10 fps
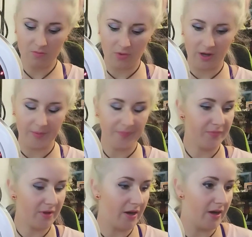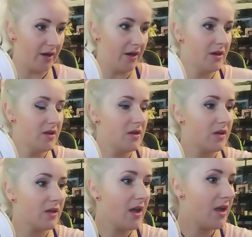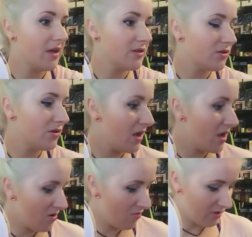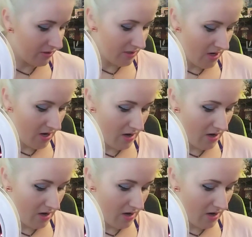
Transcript: But yeah, yesterday was